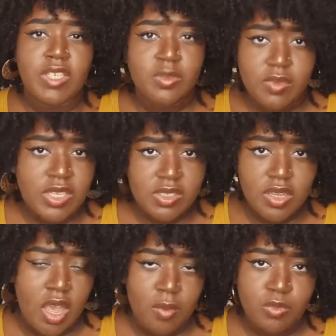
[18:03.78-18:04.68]
this
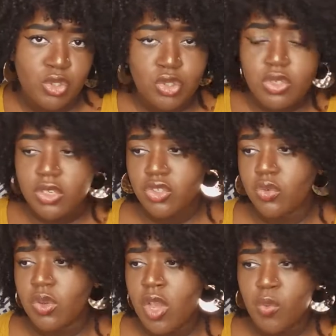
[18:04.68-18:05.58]
student?
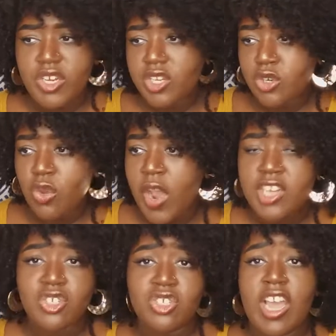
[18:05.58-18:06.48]
So we didn't know. I
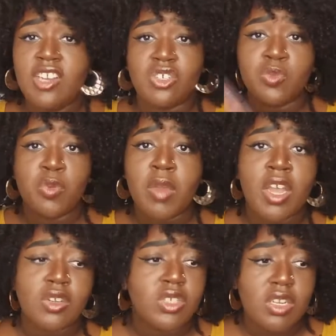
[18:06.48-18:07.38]
just put my
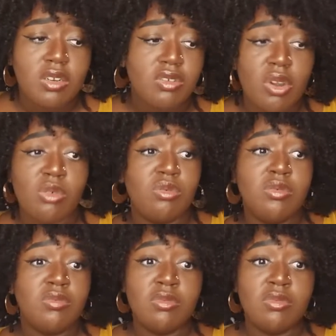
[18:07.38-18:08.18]
hand and saying, yo,